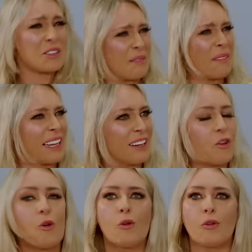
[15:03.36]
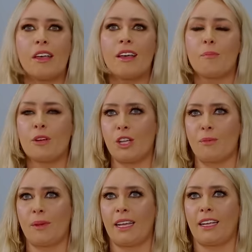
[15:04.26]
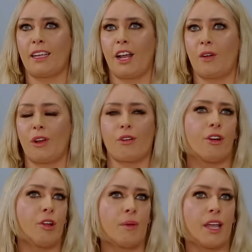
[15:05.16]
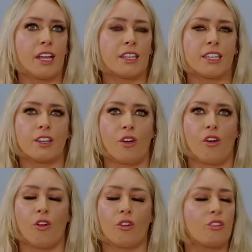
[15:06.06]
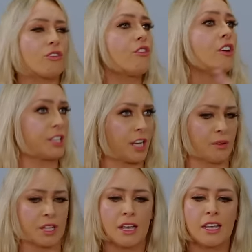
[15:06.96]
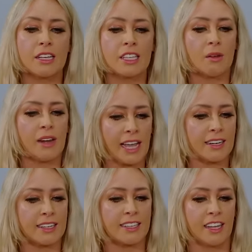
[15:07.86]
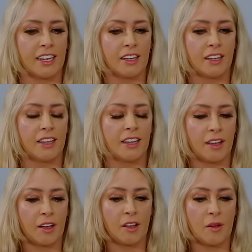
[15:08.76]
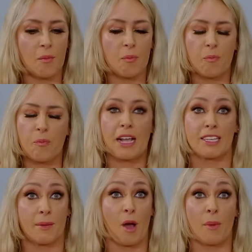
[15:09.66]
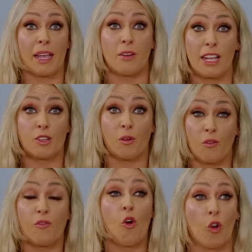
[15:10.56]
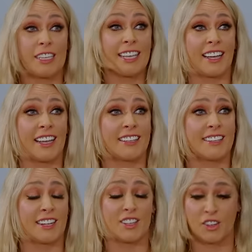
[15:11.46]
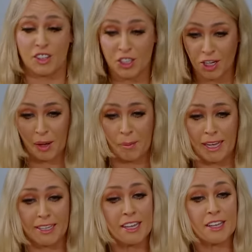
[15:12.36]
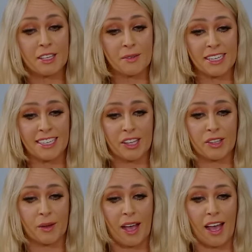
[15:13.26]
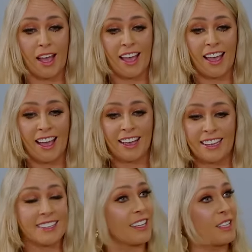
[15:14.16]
What does it mean? Or presumably, you know, recruitment or Christ knows. So Lee Anderson, bless him, I mean, it took 40 seconds and it's like, checkmate. So he said to her... He said,